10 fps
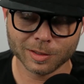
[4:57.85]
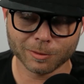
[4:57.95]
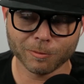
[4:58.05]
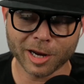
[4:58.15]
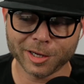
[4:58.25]

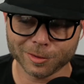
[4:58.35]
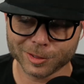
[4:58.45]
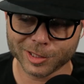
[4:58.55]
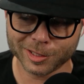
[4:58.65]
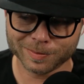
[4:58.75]

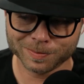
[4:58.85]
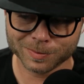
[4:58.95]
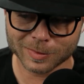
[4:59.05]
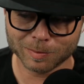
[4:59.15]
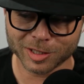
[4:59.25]
regulars here,
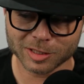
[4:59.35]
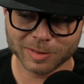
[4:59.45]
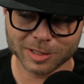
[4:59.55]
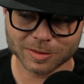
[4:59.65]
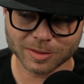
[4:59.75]
but
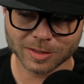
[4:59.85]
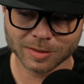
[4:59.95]
especially